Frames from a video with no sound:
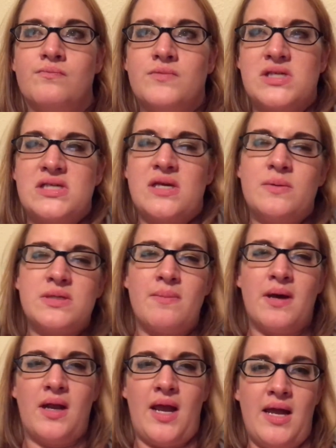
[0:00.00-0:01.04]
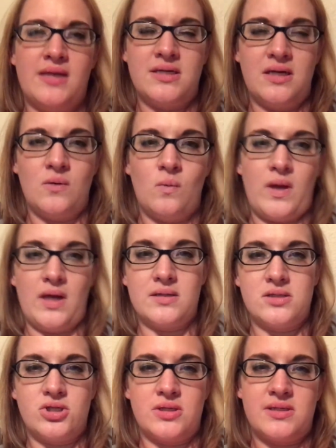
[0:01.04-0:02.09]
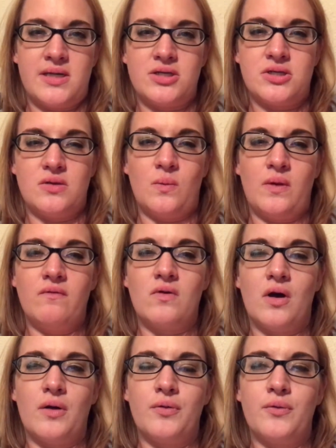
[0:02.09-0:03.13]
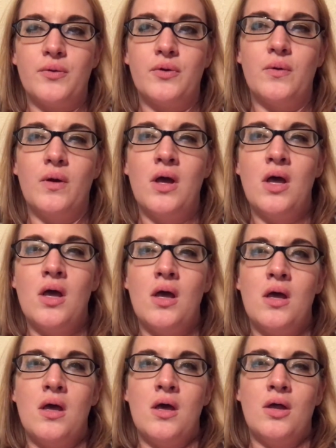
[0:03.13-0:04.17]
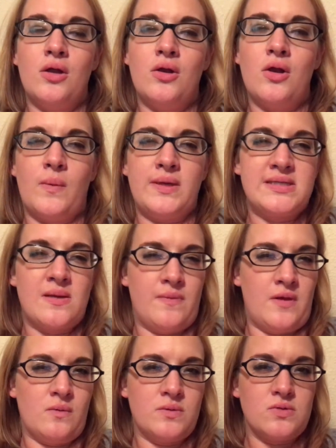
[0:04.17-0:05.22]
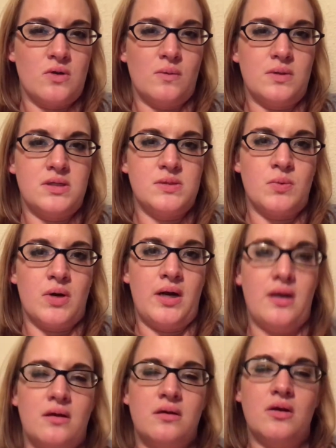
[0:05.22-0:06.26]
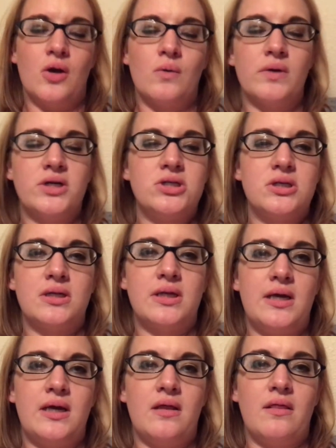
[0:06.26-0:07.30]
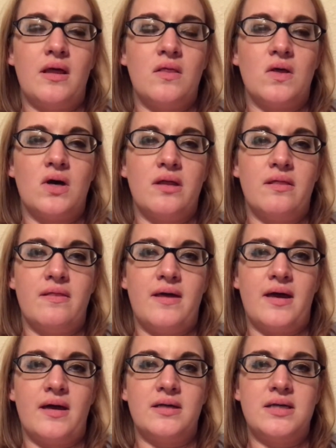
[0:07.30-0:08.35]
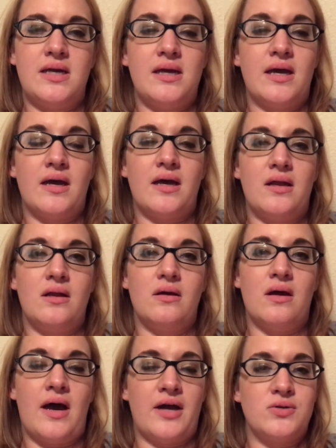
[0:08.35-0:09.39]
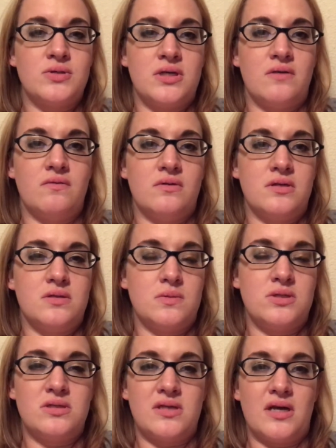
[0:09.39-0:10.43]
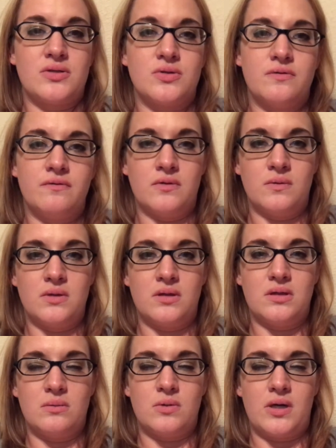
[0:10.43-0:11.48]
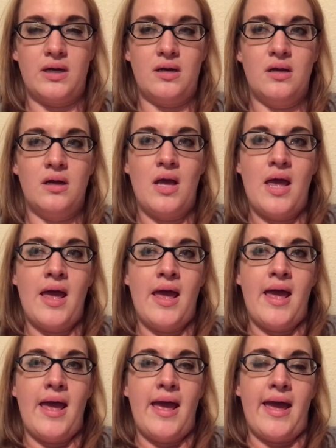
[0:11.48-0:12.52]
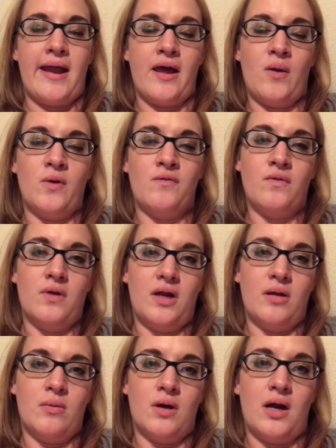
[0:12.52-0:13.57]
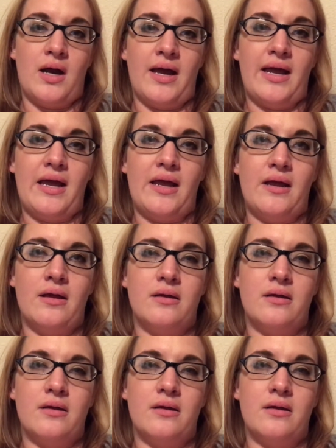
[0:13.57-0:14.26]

since he was about 18 weeks gestation, we've gone through knowing something was wrong with his brain. Originally, they thought that he had hydrocephalus, which is extra fluid on the brain. And I went for an MRI